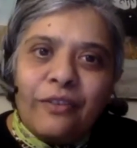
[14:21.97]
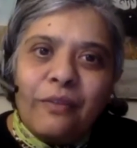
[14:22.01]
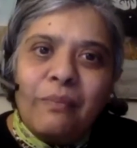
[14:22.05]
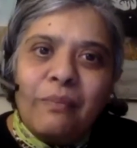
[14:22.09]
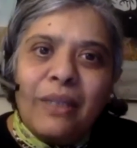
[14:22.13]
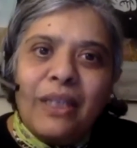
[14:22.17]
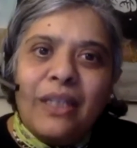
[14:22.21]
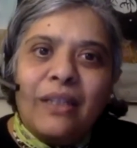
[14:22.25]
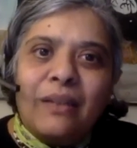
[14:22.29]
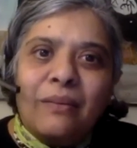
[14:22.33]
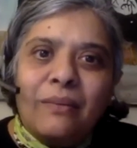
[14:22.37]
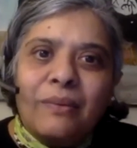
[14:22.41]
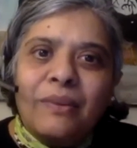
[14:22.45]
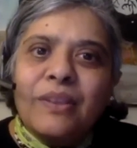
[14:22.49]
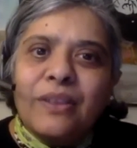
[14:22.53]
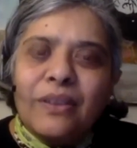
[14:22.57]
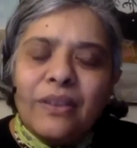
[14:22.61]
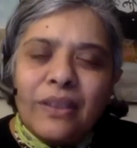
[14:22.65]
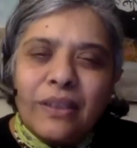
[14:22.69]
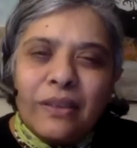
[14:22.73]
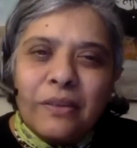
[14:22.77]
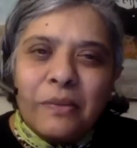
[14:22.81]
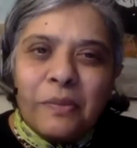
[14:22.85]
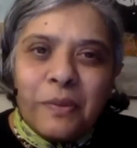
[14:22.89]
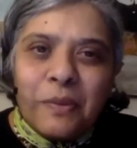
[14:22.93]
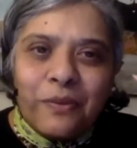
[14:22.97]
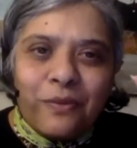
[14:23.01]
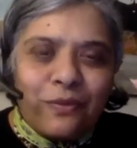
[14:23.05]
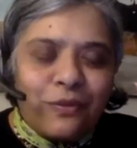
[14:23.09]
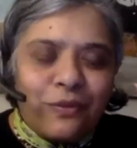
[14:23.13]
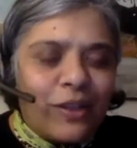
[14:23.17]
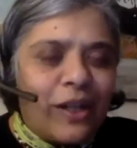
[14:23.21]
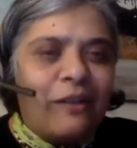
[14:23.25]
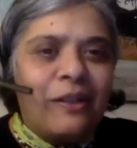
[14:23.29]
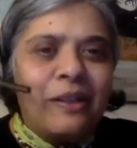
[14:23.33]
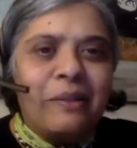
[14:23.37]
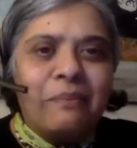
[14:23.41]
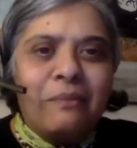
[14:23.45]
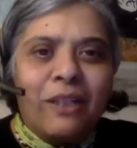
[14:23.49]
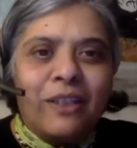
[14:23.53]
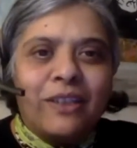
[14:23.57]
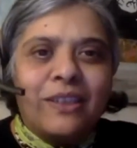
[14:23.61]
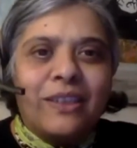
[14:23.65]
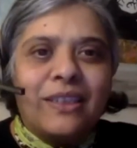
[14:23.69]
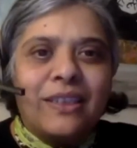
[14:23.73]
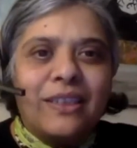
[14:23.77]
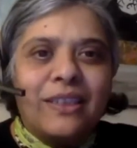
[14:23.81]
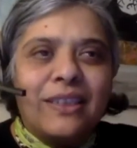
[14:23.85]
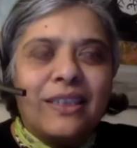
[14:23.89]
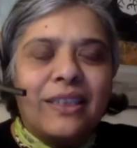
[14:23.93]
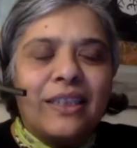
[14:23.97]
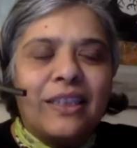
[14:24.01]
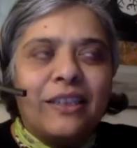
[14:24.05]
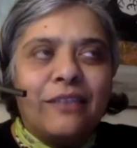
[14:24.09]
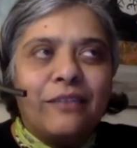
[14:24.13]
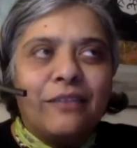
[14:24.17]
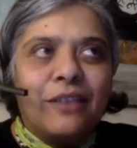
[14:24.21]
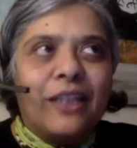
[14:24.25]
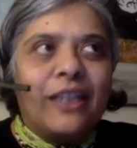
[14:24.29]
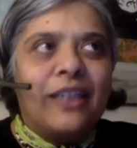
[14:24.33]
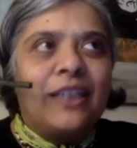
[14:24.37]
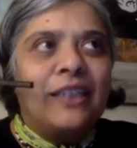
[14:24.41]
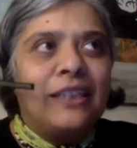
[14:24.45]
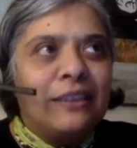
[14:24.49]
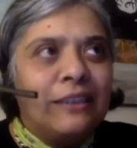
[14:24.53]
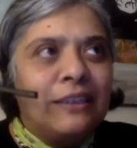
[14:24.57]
For me, this was very much this thing of like,